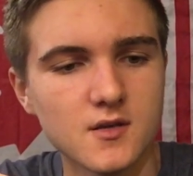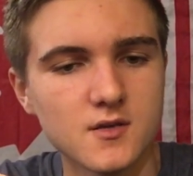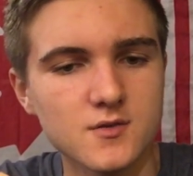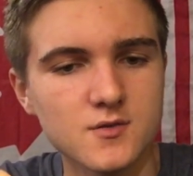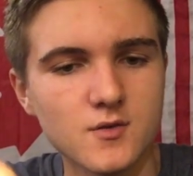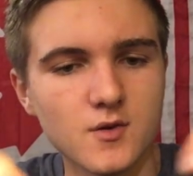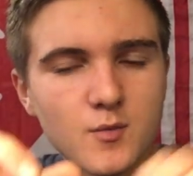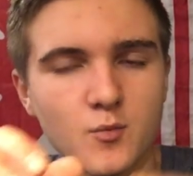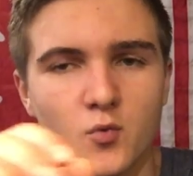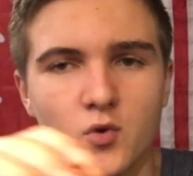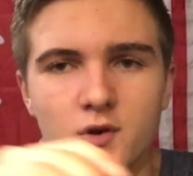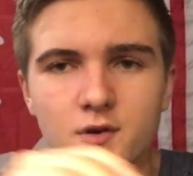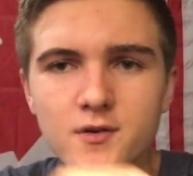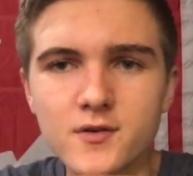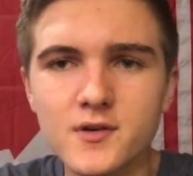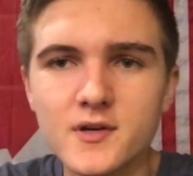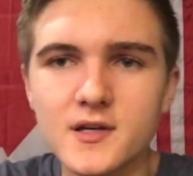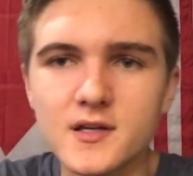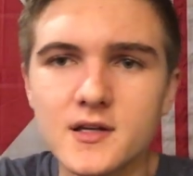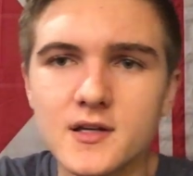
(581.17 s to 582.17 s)
So I'm
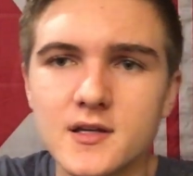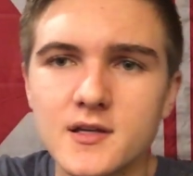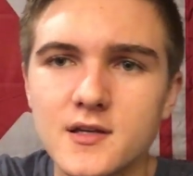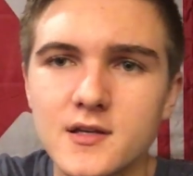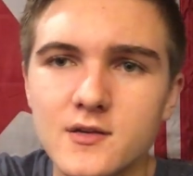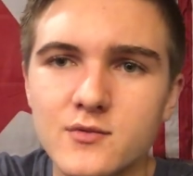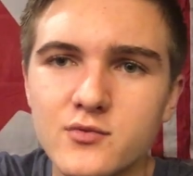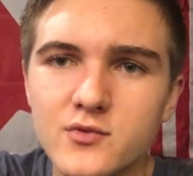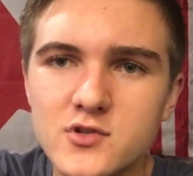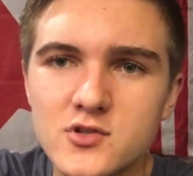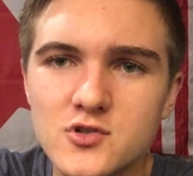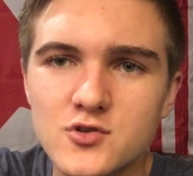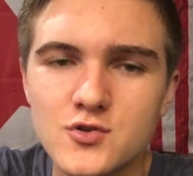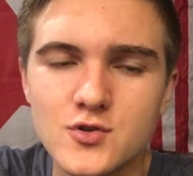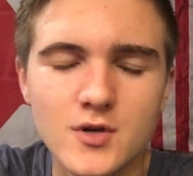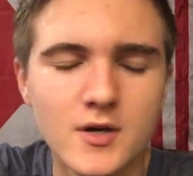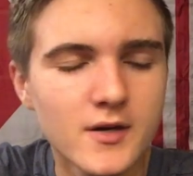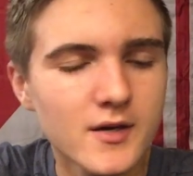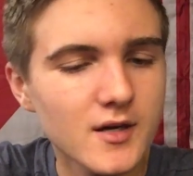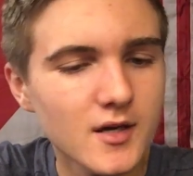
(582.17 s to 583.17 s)
wondering if we should
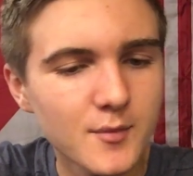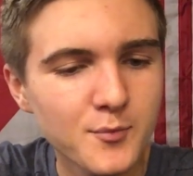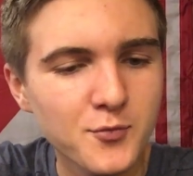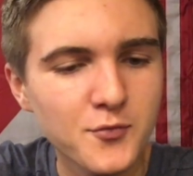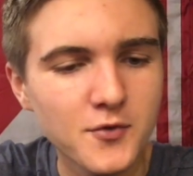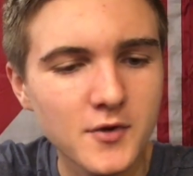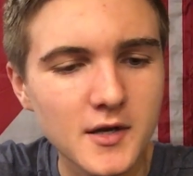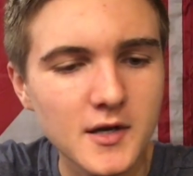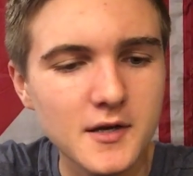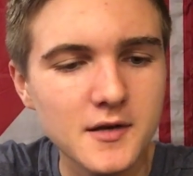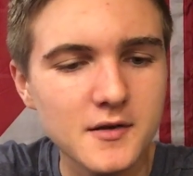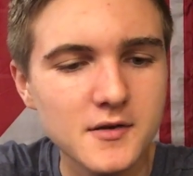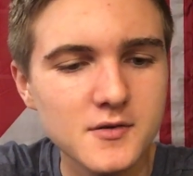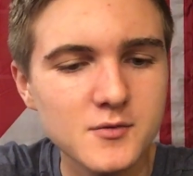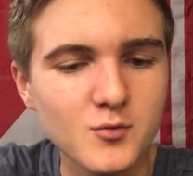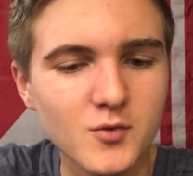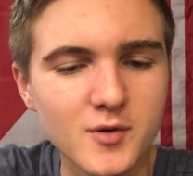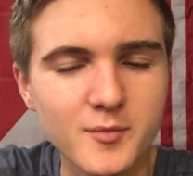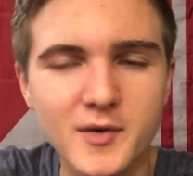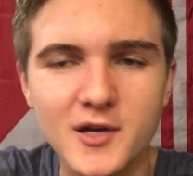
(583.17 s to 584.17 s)
try to upgrade
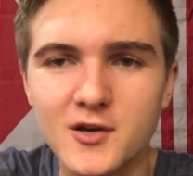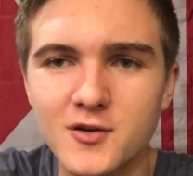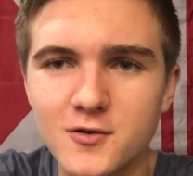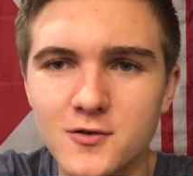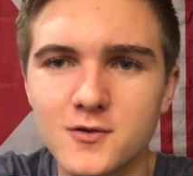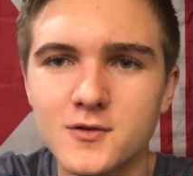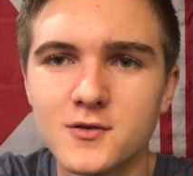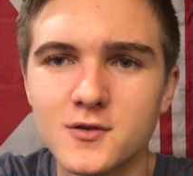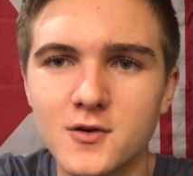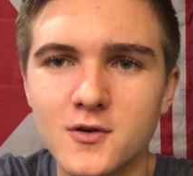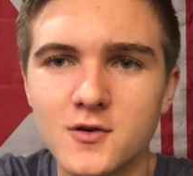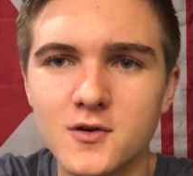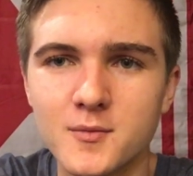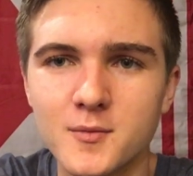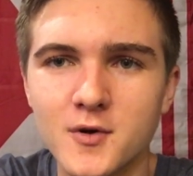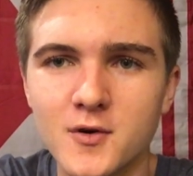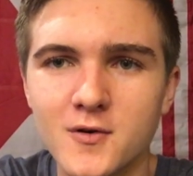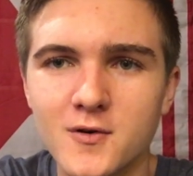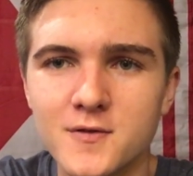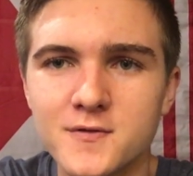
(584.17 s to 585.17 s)
one of my current
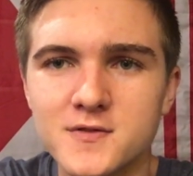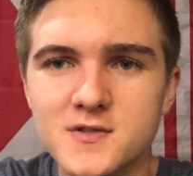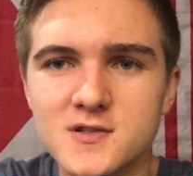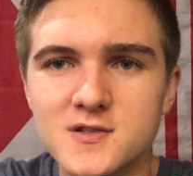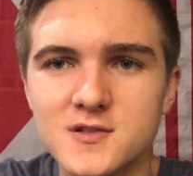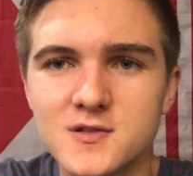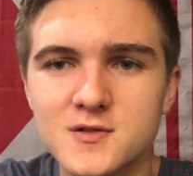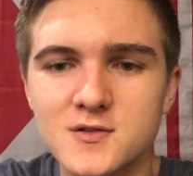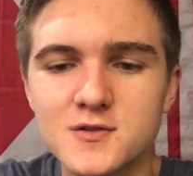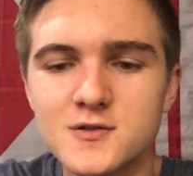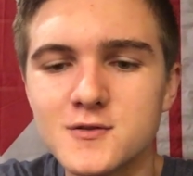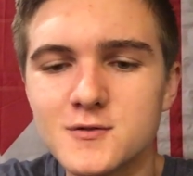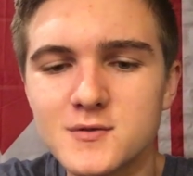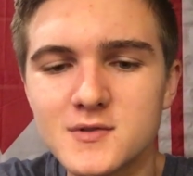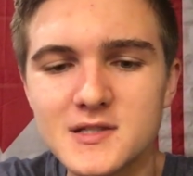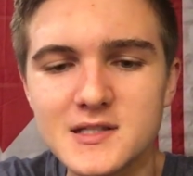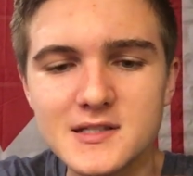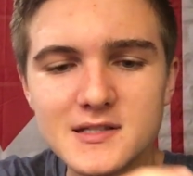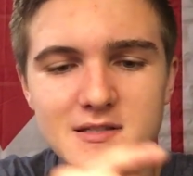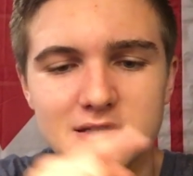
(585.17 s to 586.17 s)
locomotives to
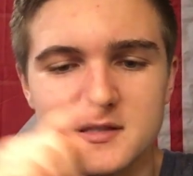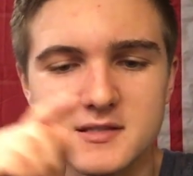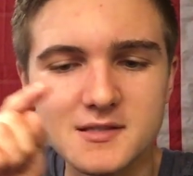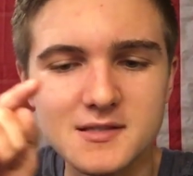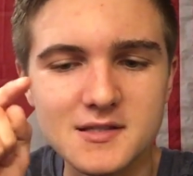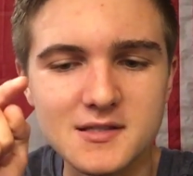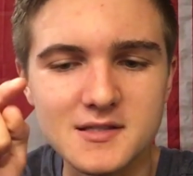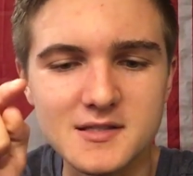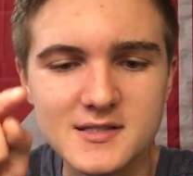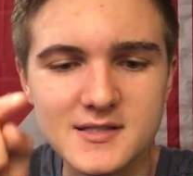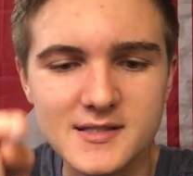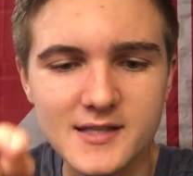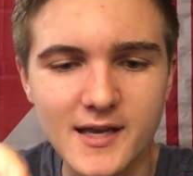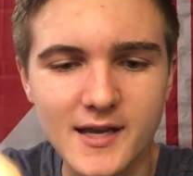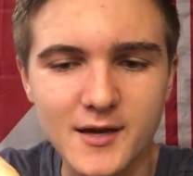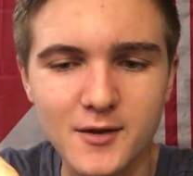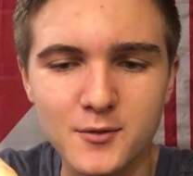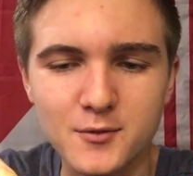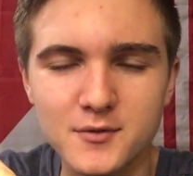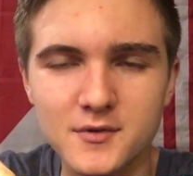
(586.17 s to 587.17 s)
DCC
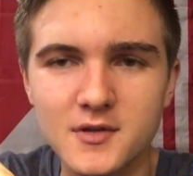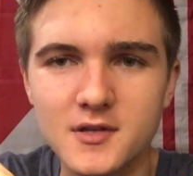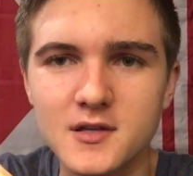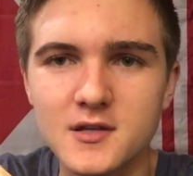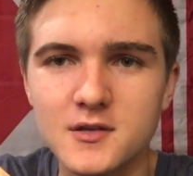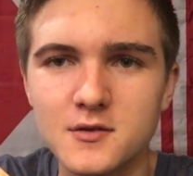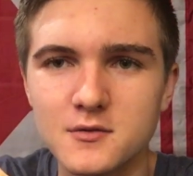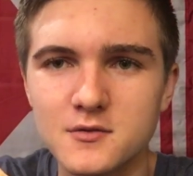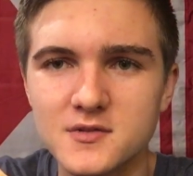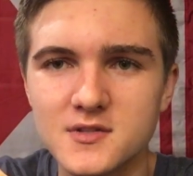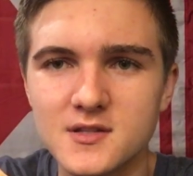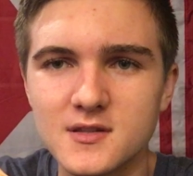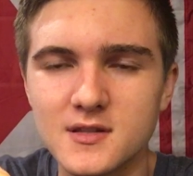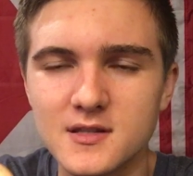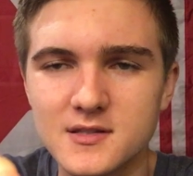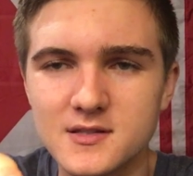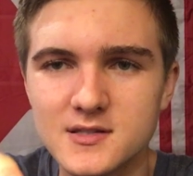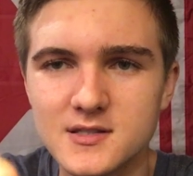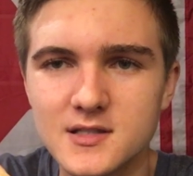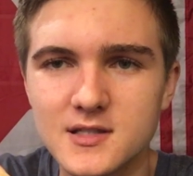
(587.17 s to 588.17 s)
sound using
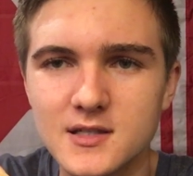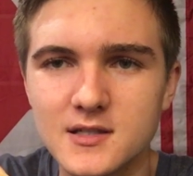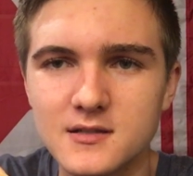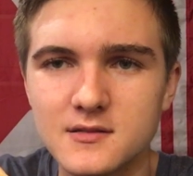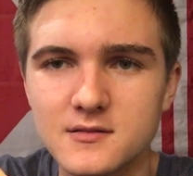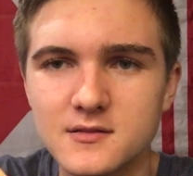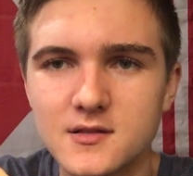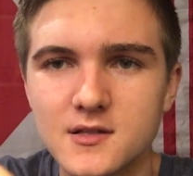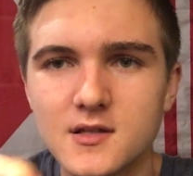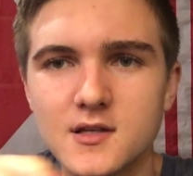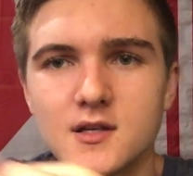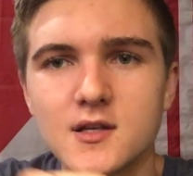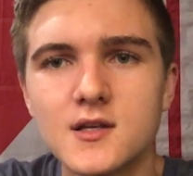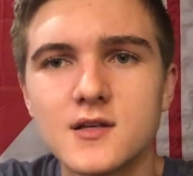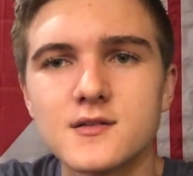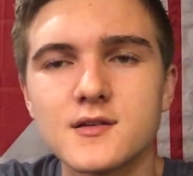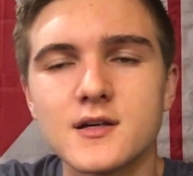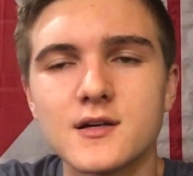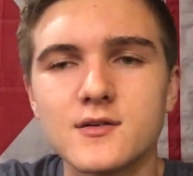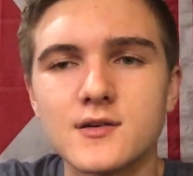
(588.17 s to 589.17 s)
this kit.
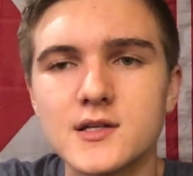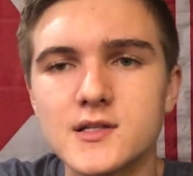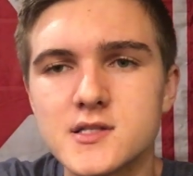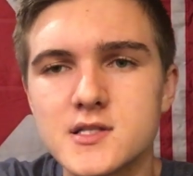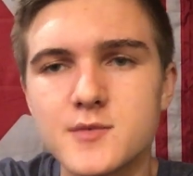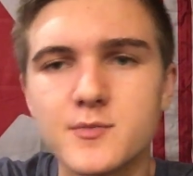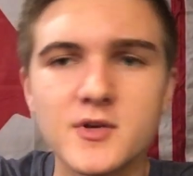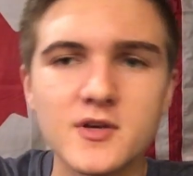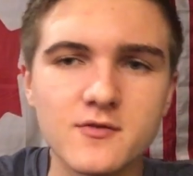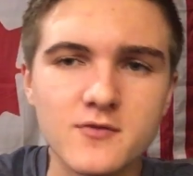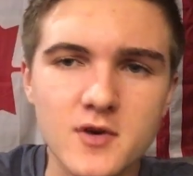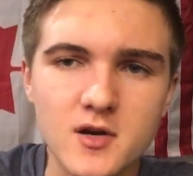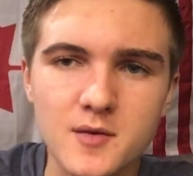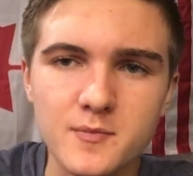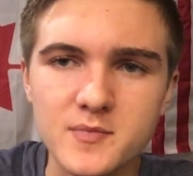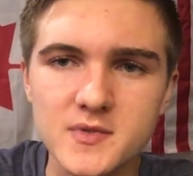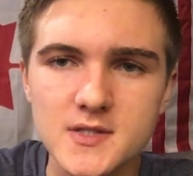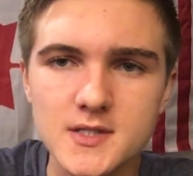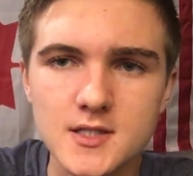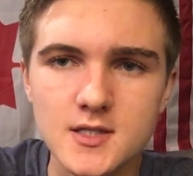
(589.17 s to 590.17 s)
Now it needs to be a very
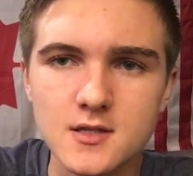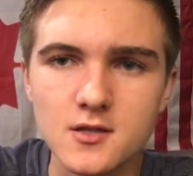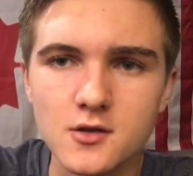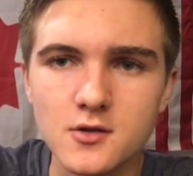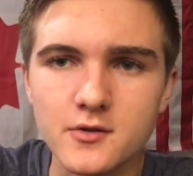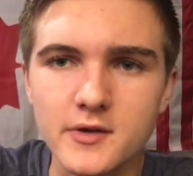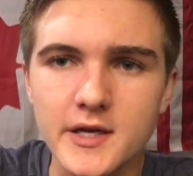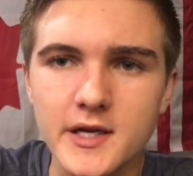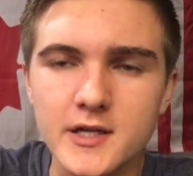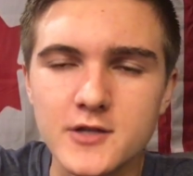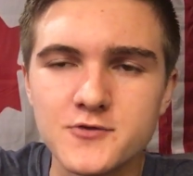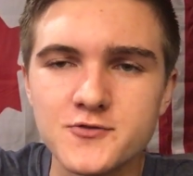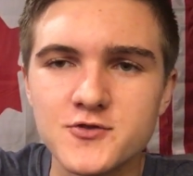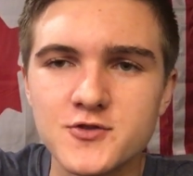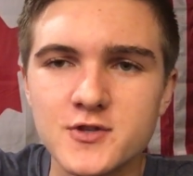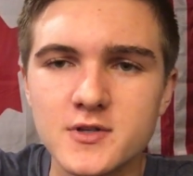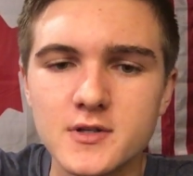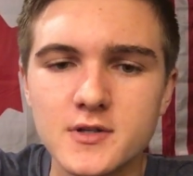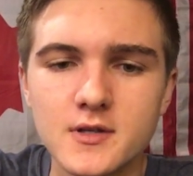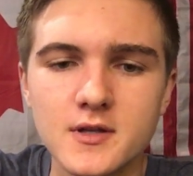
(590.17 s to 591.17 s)
particular
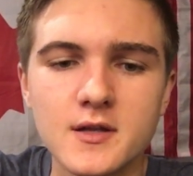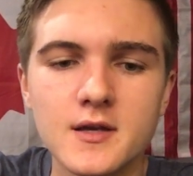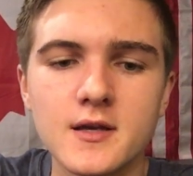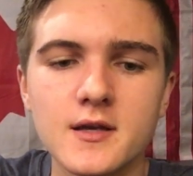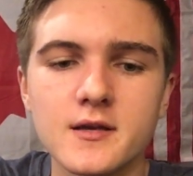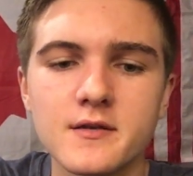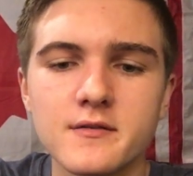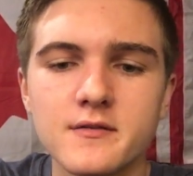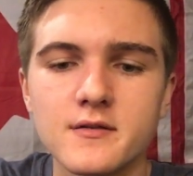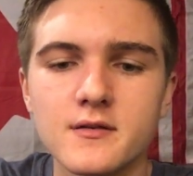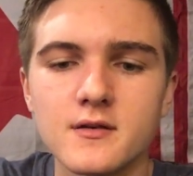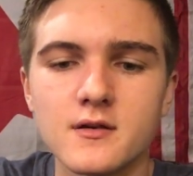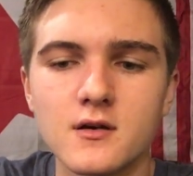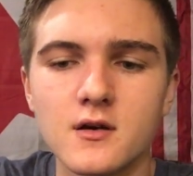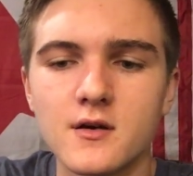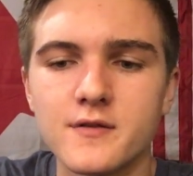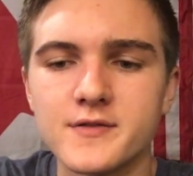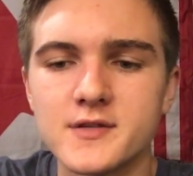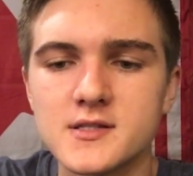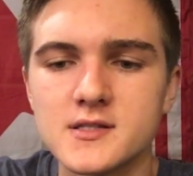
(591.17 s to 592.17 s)
engine and uh,
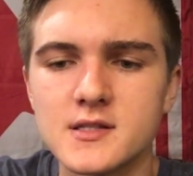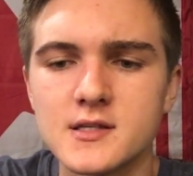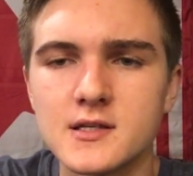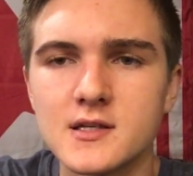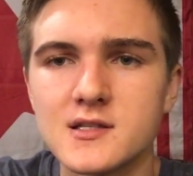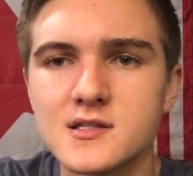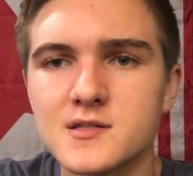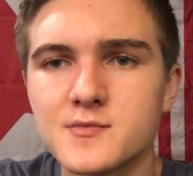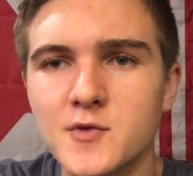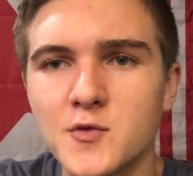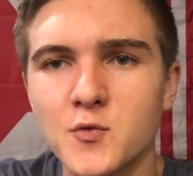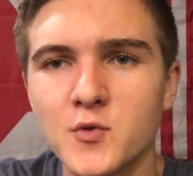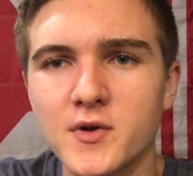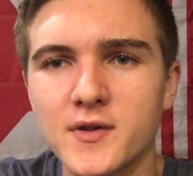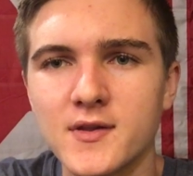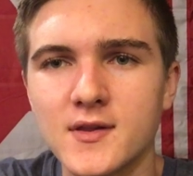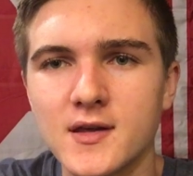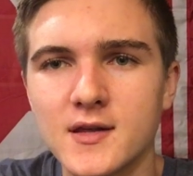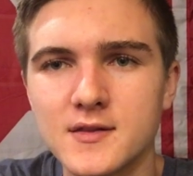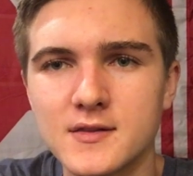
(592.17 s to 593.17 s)
obviously it needs to be
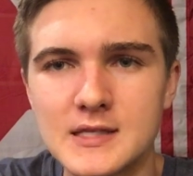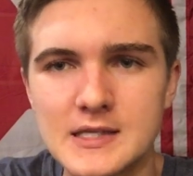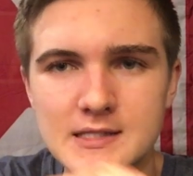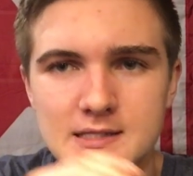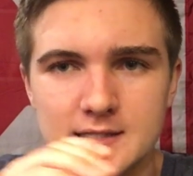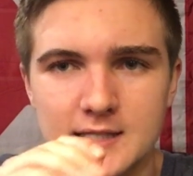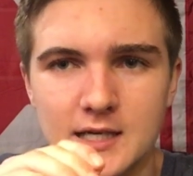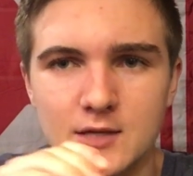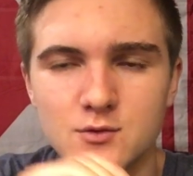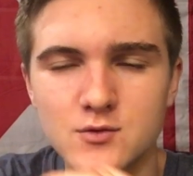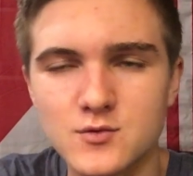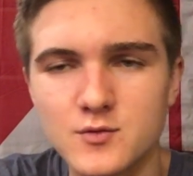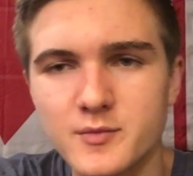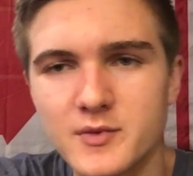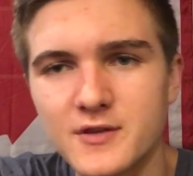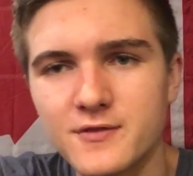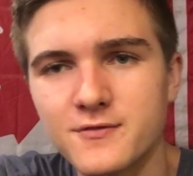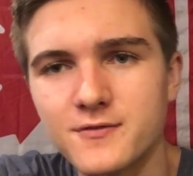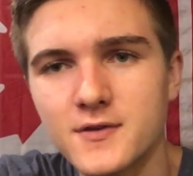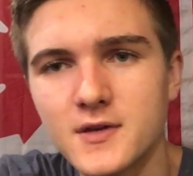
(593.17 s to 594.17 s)
one that the sounds would
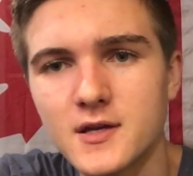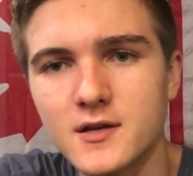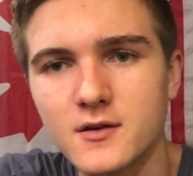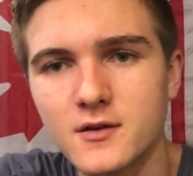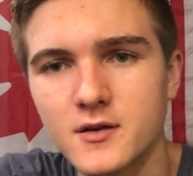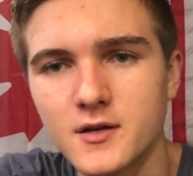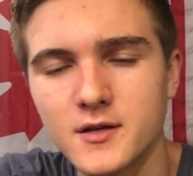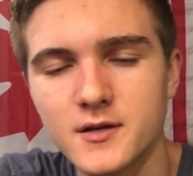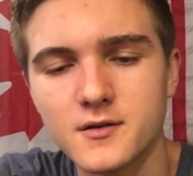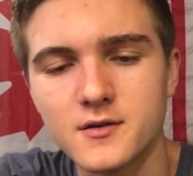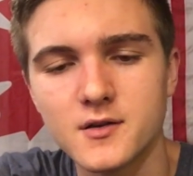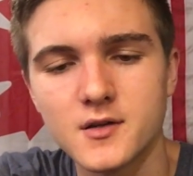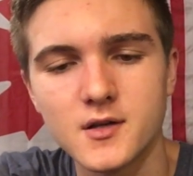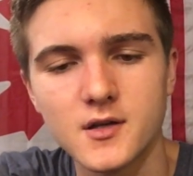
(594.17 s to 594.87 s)
be fitting on.